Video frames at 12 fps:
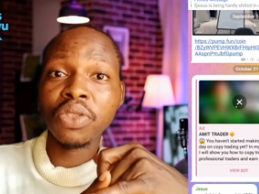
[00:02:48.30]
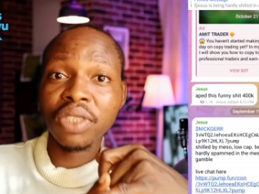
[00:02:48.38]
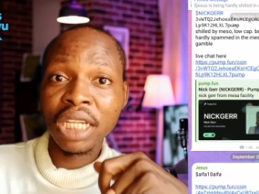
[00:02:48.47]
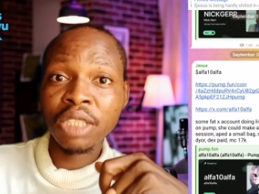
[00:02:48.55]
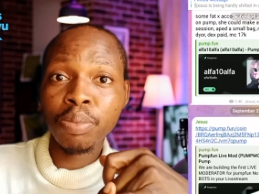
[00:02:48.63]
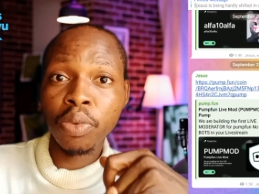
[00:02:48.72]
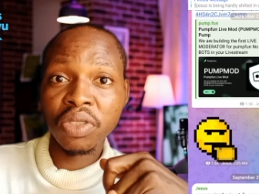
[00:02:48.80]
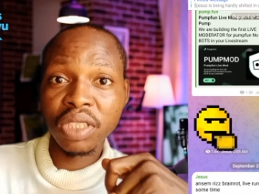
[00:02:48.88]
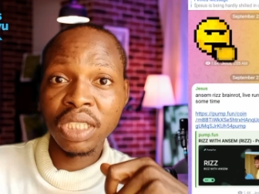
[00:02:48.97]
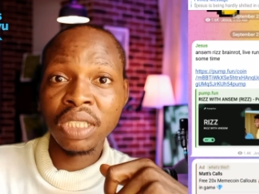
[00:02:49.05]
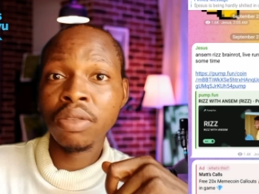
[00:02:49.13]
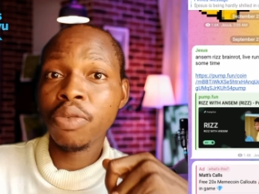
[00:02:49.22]
to start
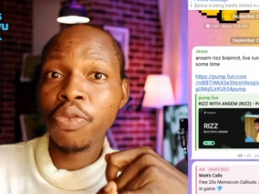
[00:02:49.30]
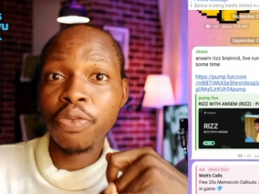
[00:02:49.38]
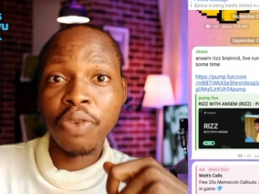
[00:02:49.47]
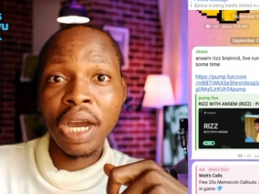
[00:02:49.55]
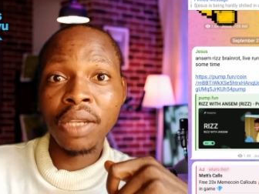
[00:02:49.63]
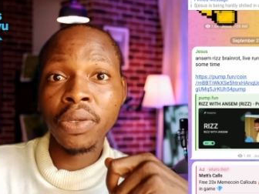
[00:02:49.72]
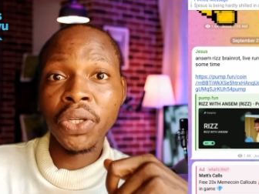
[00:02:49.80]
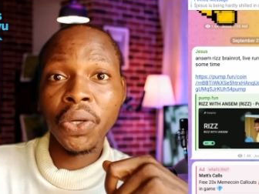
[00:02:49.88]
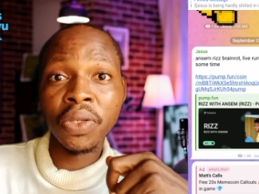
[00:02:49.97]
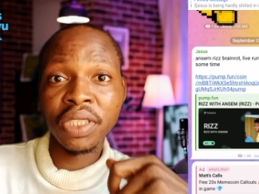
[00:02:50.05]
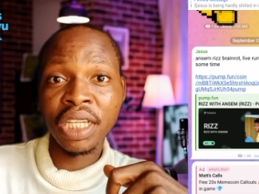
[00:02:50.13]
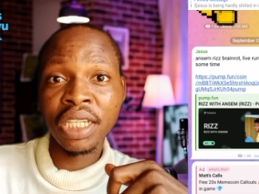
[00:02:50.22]
posting value
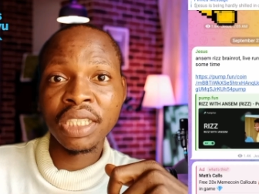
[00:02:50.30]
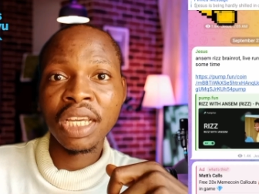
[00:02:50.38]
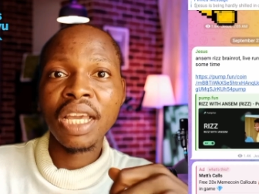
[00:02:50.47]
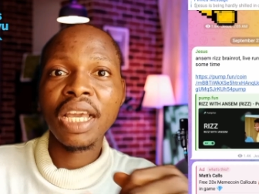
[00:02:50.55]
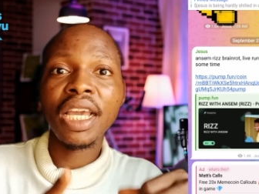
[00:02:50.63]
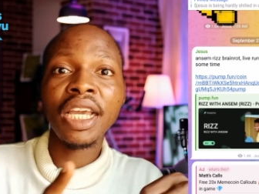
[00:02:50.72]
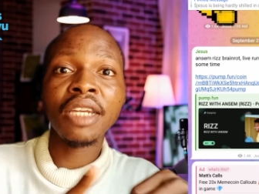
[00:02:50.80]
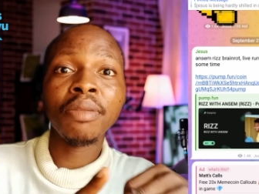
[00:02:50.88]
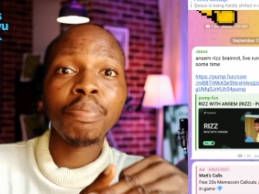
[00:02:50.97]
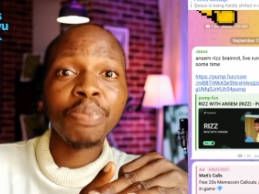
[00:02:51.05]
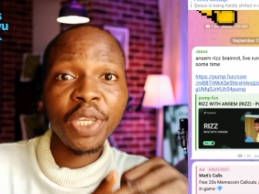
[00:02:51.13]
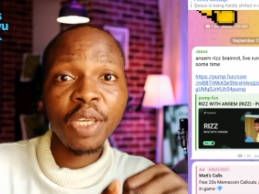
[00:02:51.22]
content,
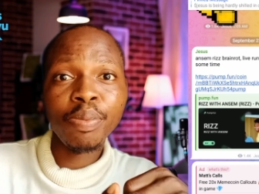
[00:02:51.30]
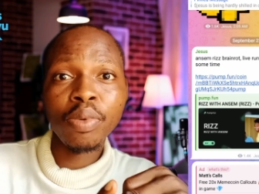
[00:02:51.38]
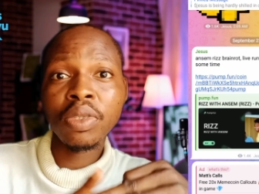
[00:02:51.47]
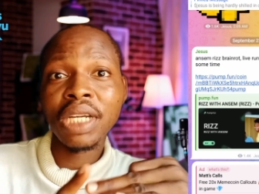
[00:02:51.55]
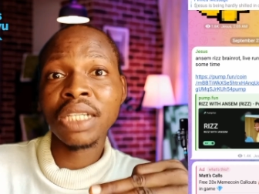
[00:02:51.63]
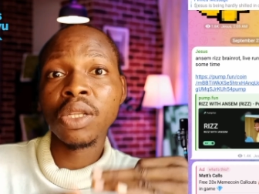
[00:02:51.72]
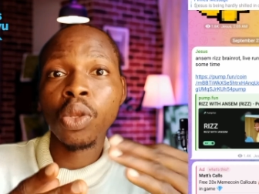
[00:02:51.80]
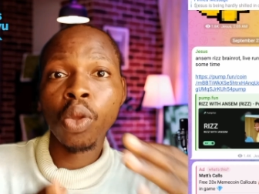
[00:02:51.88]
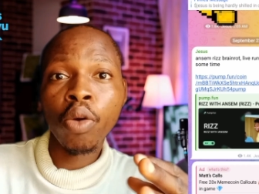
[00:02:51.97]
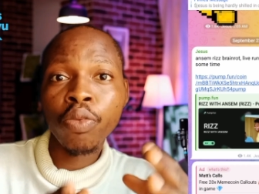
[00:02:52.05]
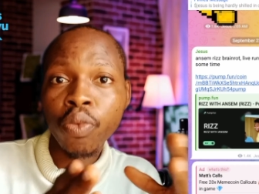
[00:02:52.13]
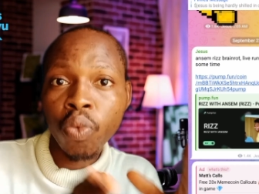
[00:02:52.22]
and people that
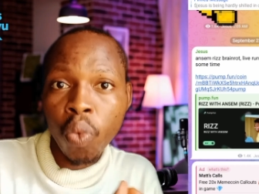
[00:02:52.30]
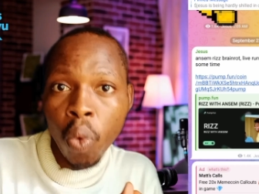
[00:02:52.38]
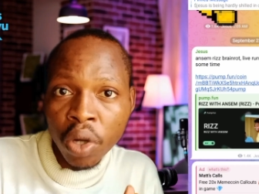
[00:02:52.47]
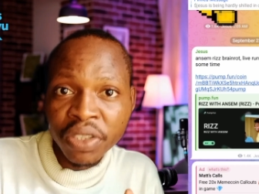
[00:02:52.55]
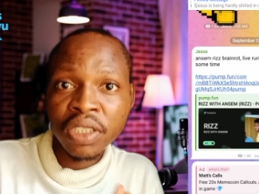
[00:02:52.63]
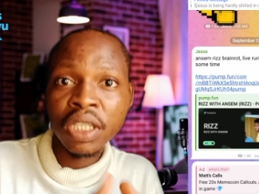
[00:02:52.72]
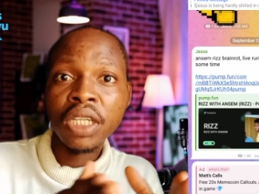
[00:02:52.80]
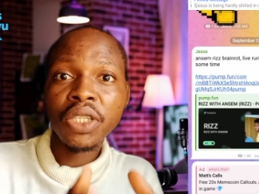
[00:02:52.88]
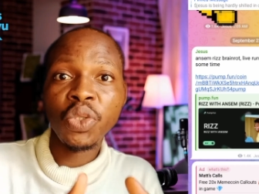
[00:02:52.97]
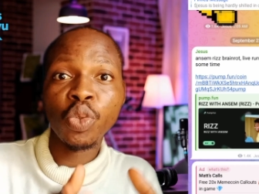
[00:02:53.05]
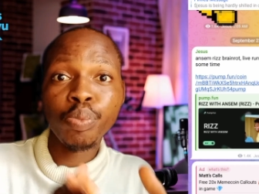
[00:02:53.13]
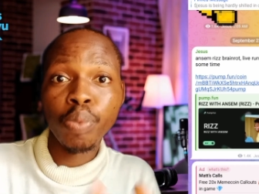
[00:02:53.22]
love what
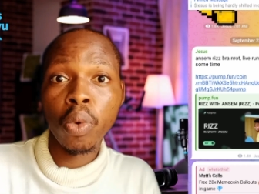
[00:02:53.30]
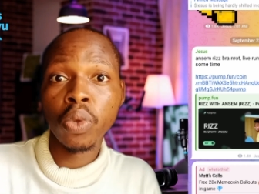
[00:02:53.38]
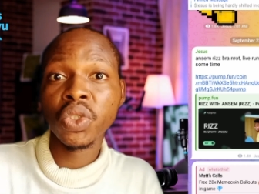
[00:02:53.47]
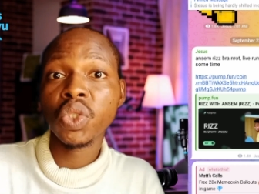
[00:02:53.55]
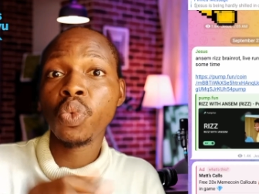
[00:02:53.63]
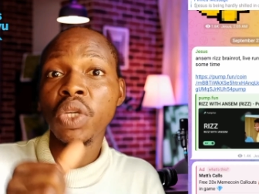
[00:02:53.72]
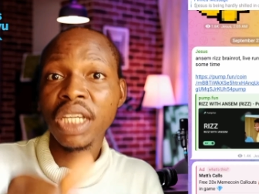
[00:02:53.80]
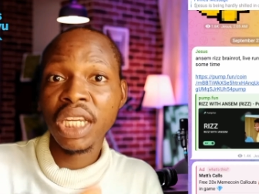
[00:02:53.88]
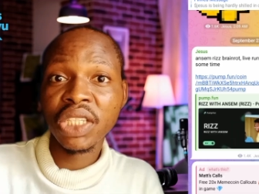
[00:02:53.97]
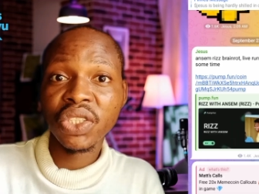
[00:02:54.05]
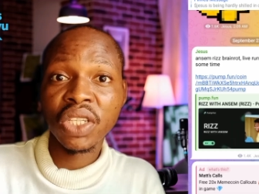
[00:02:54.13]
you post will click